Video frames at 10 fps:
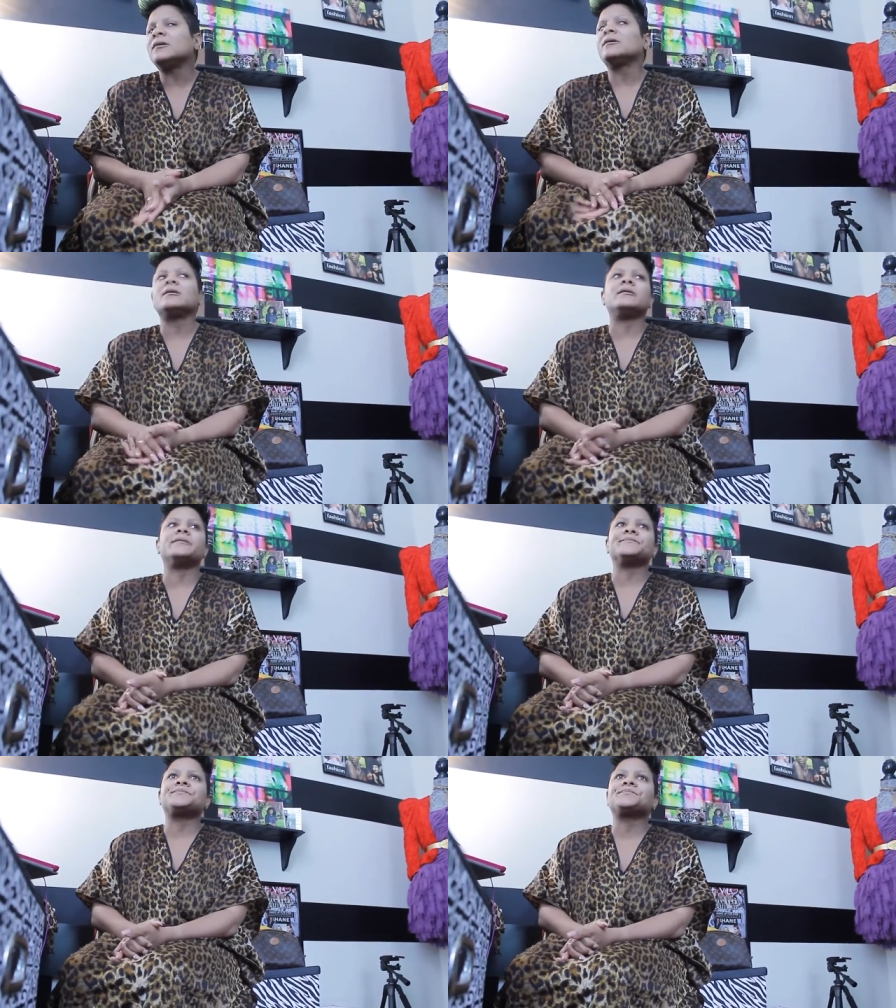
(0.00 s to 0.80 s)

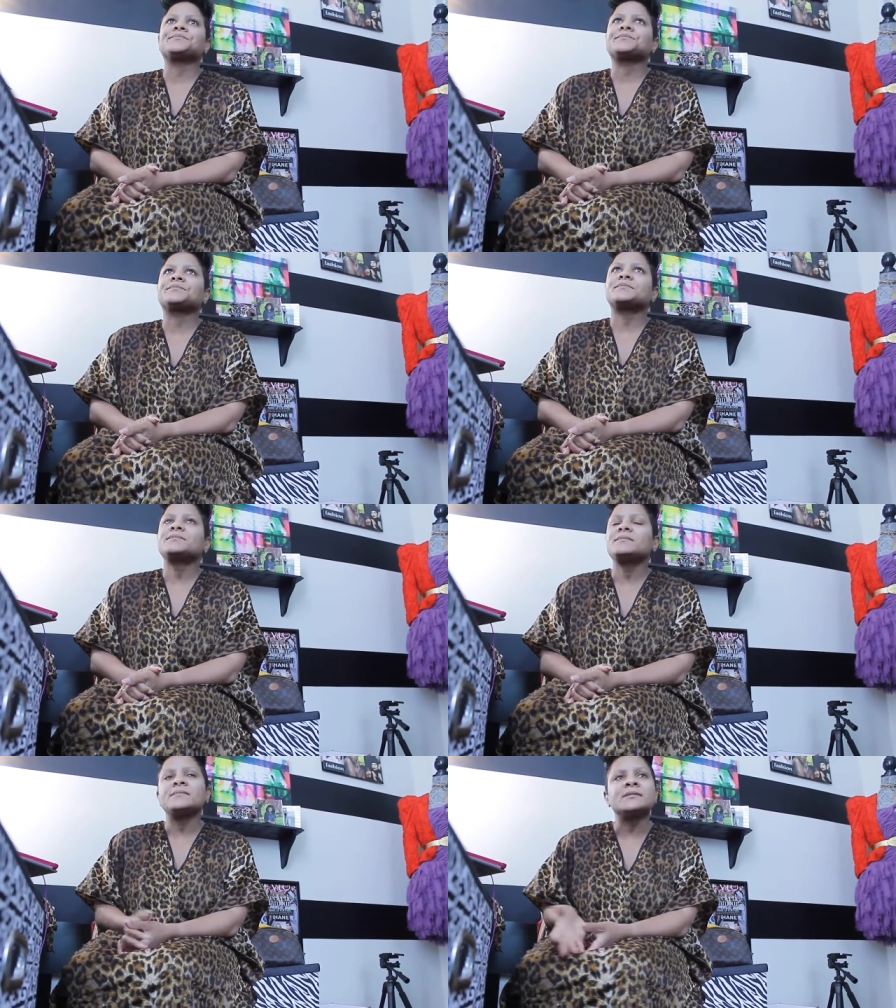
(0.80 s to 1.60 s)
um,
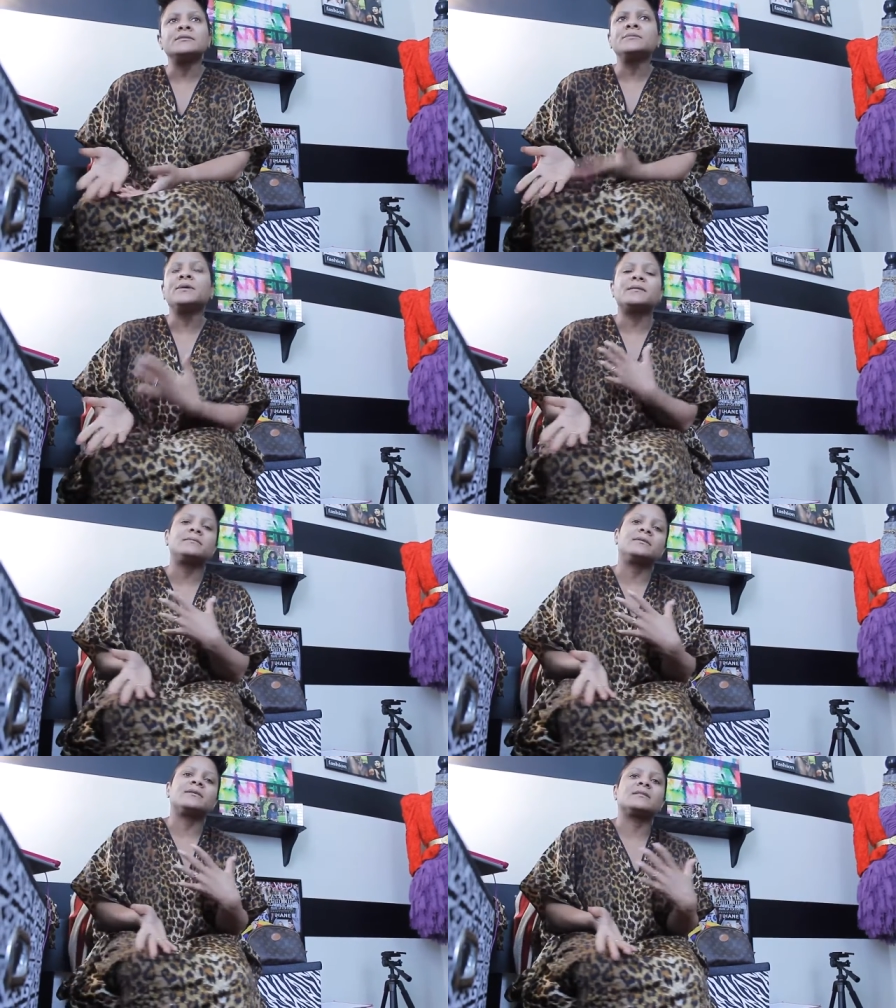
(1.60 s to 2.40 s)
you'll be able
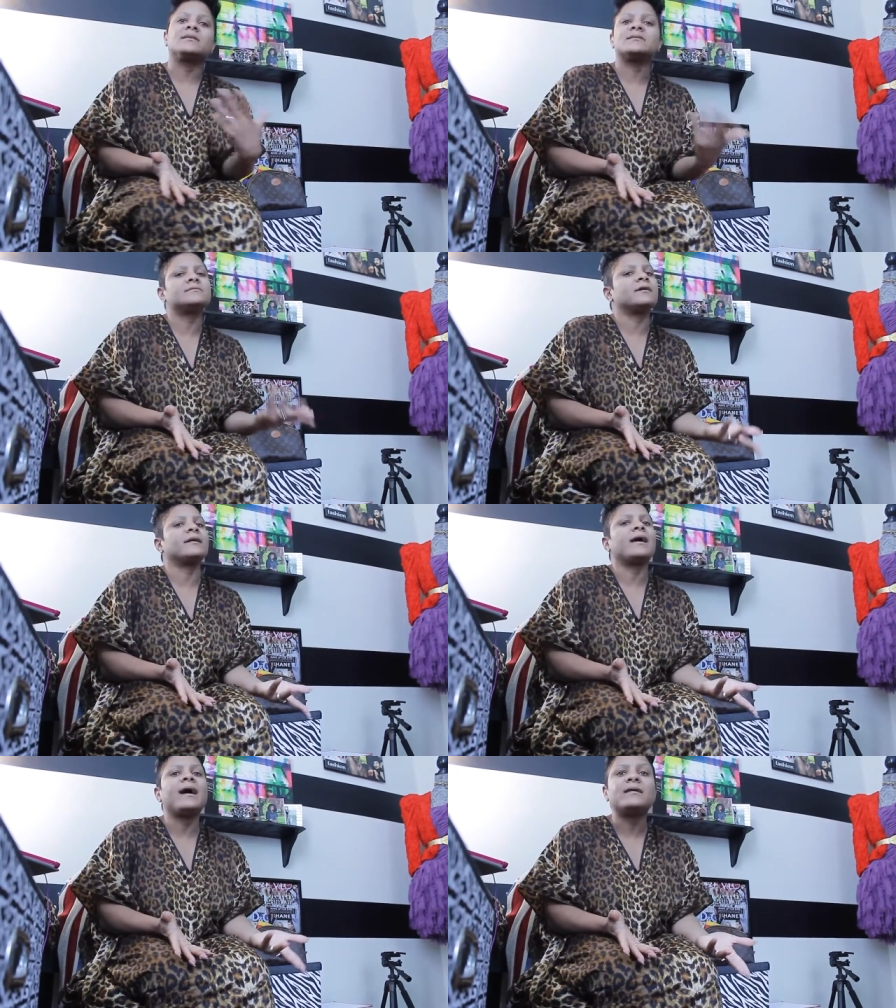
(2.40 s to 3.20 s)
to get things around
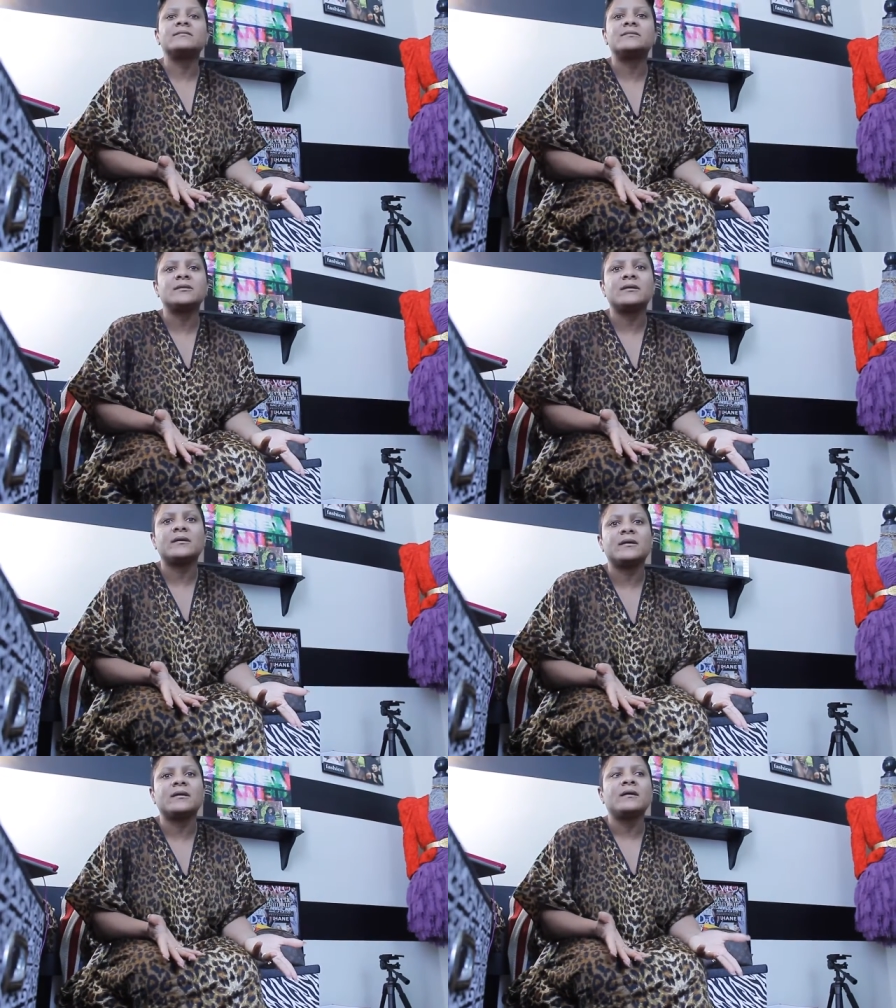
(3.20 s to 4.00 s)
the house
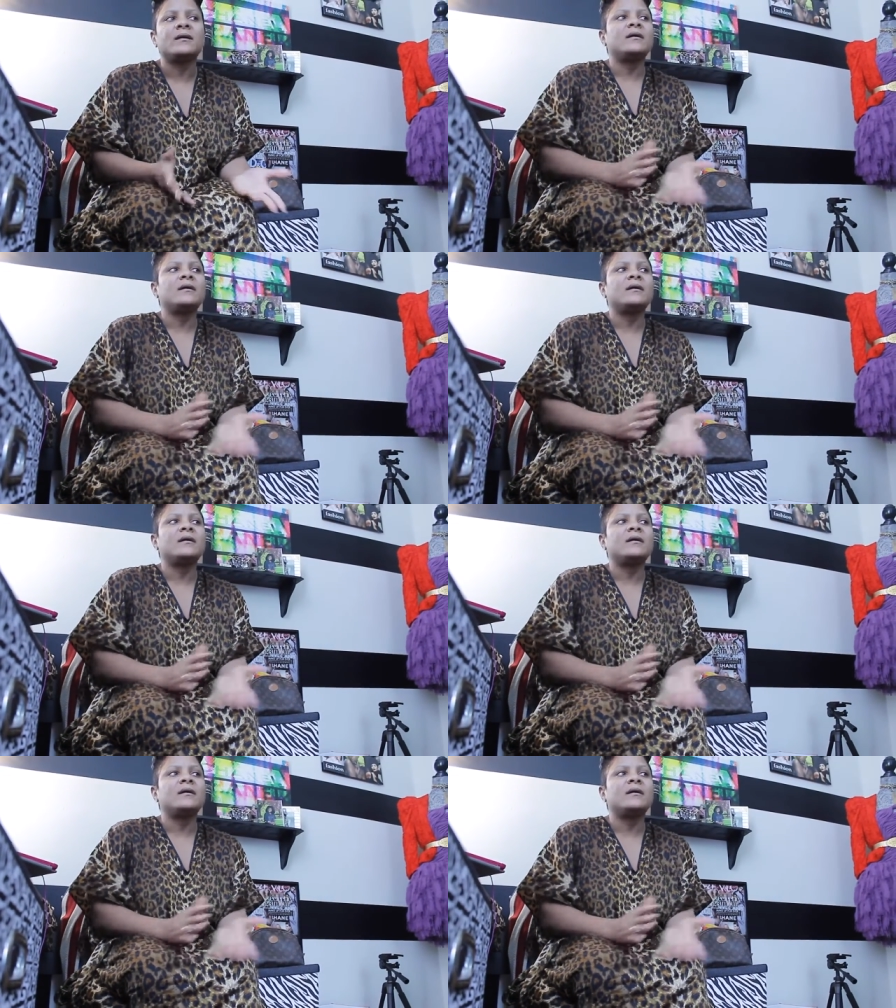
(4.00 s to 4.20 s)
done,